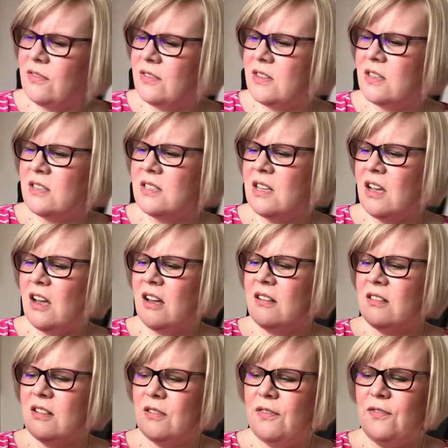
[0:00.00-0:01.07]
there's
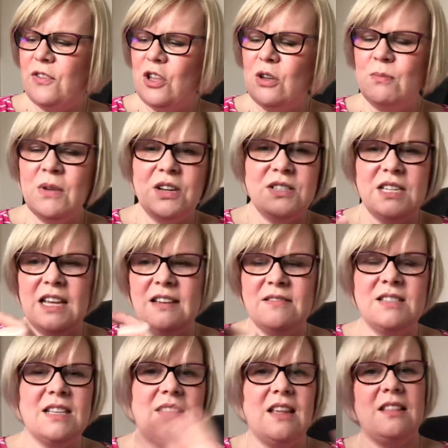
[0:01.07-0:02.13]
a few
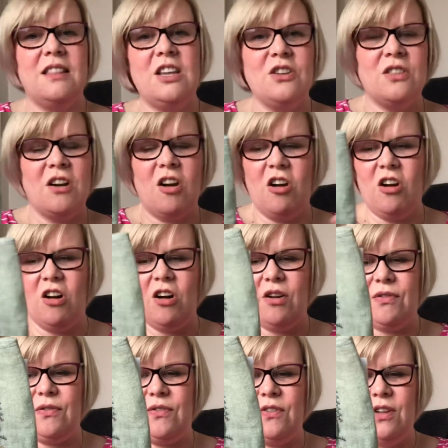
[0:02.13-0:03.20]
motifs, and then the other half